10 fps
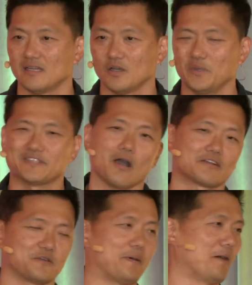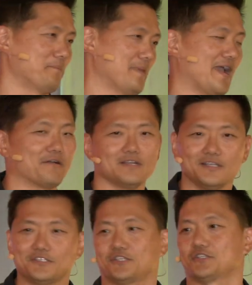We talked about
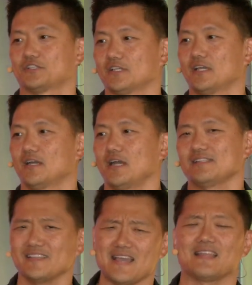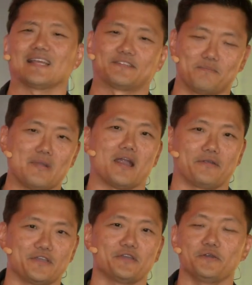marriage. I said, Yeah, I'd like to
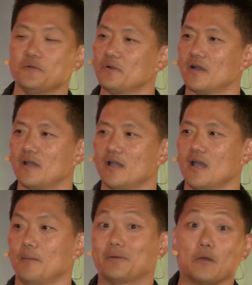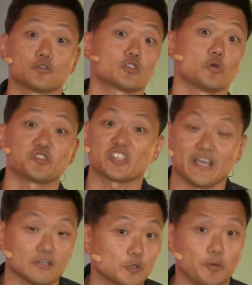marry you. But I was so
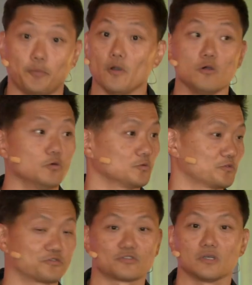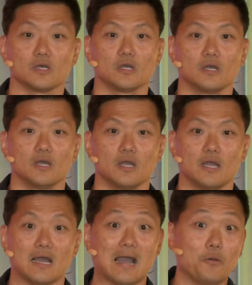scared to propose.
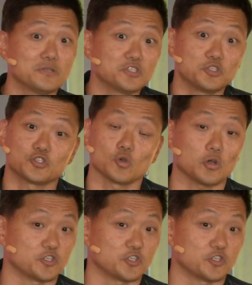I wasn't sure.